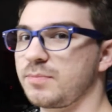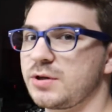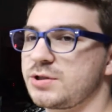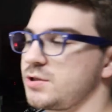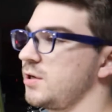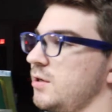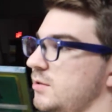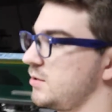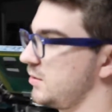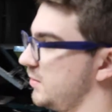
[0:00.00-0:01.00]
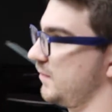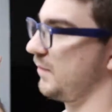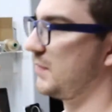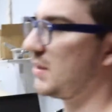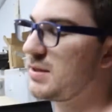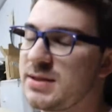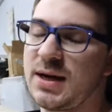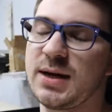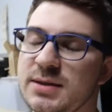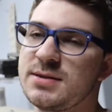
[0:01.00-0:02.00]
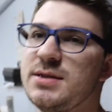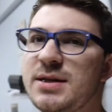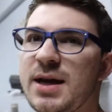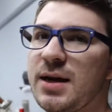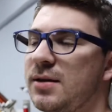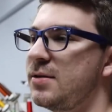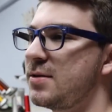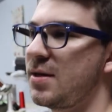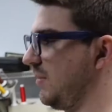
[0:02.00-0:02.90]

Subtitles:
prints shirts, does signs, decals,